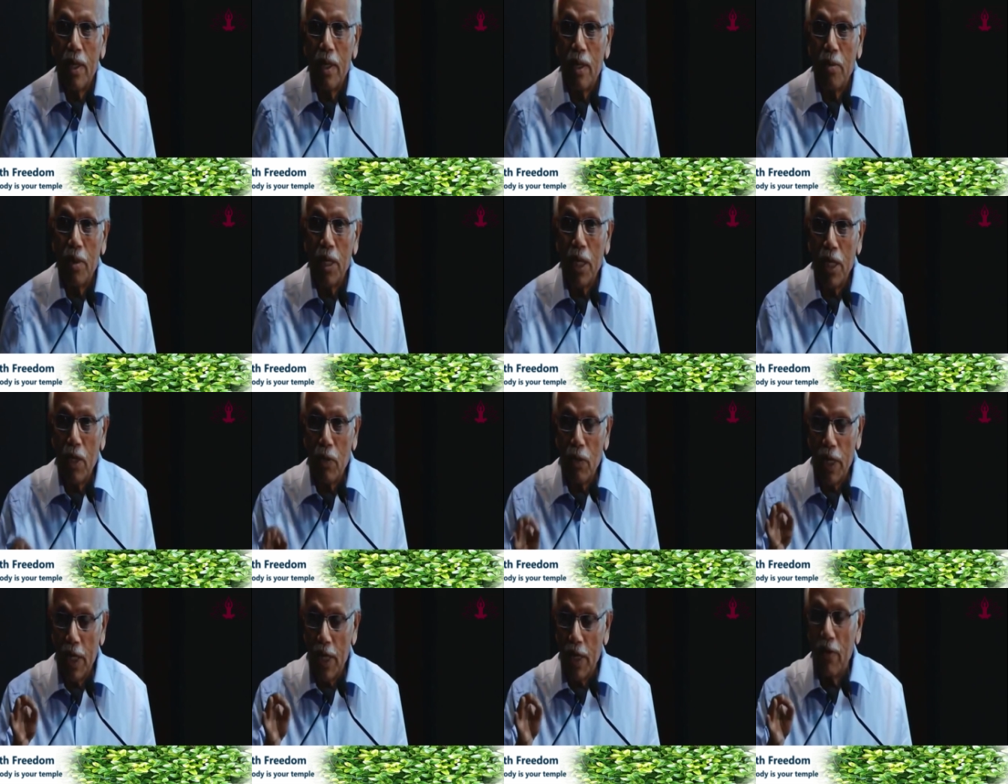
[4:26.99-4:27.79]
The
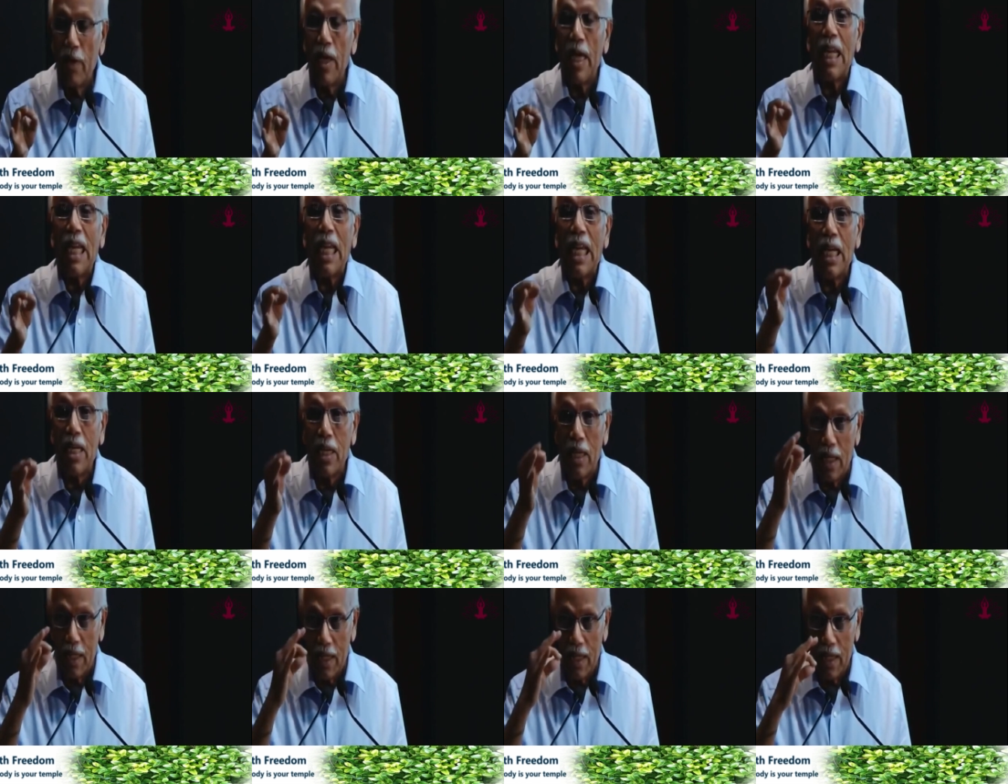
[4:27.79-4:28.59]
minute we give any
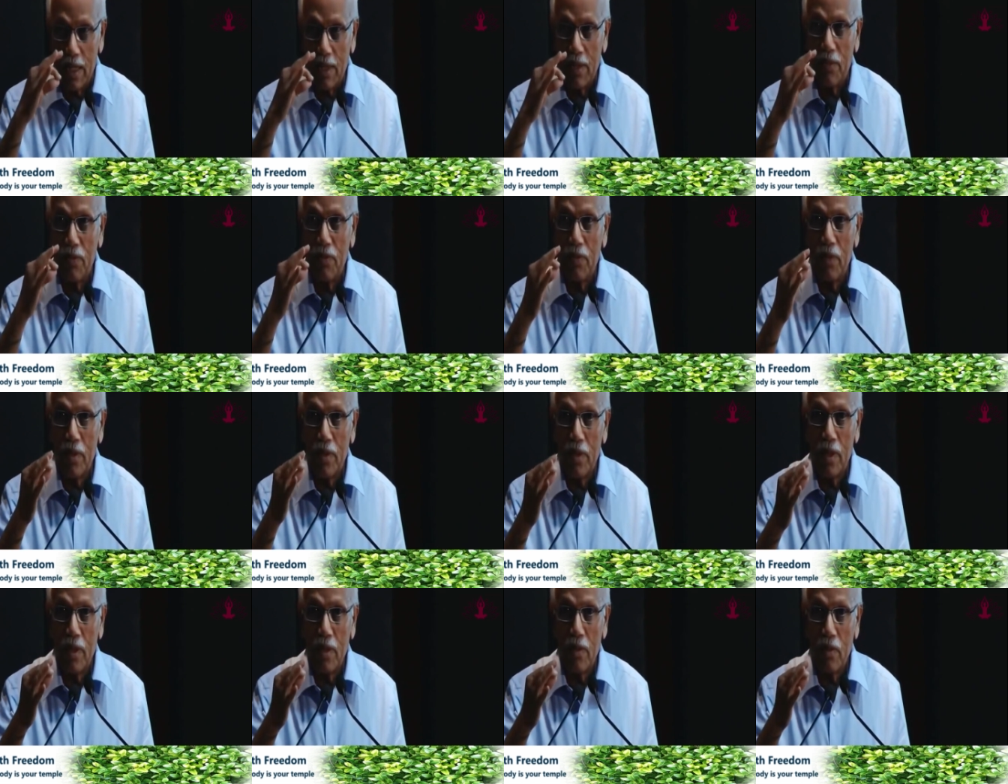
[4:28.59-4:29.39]
drug,
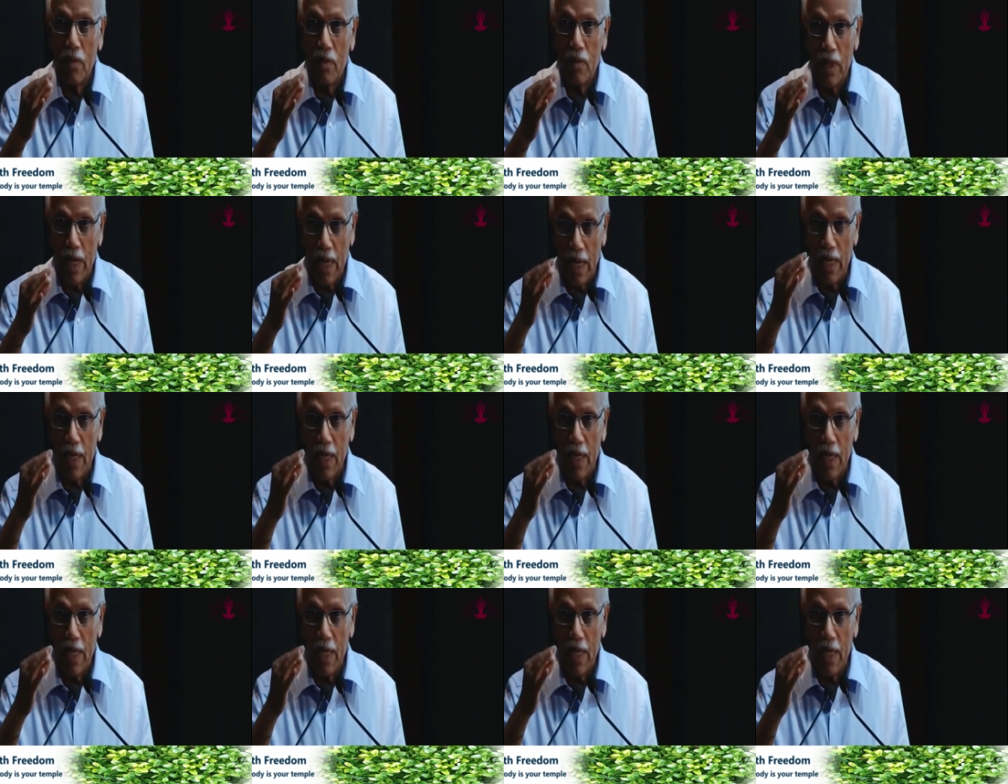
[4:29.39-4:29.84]
when